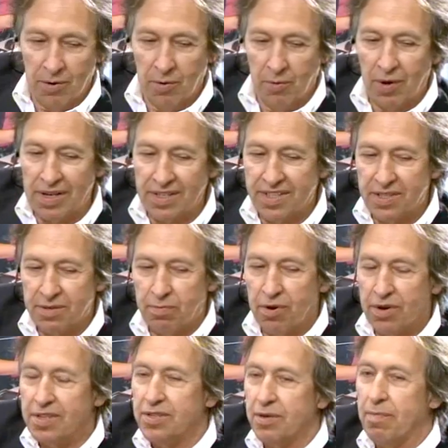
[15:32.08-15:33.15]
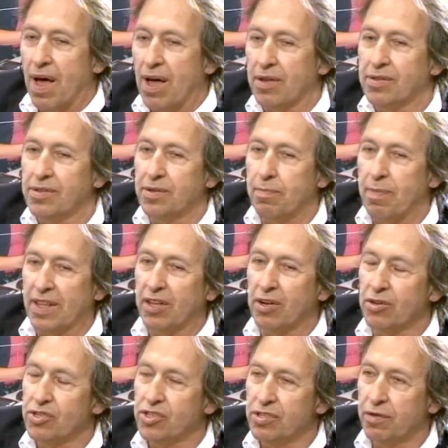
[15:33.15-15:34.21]
Well, this book is about the
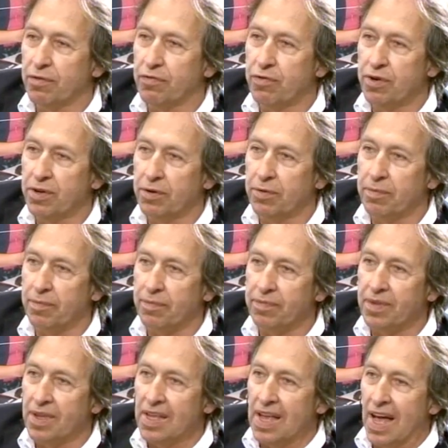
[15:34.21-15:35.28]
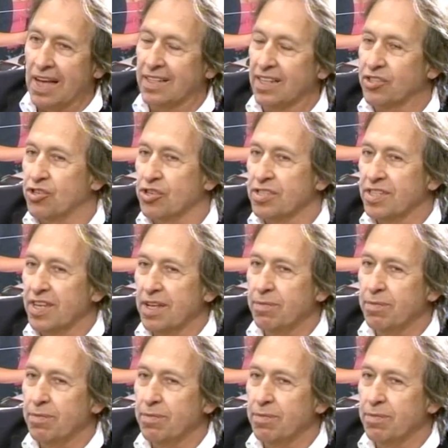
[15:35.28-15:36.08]
pathologies of freedom. As I just said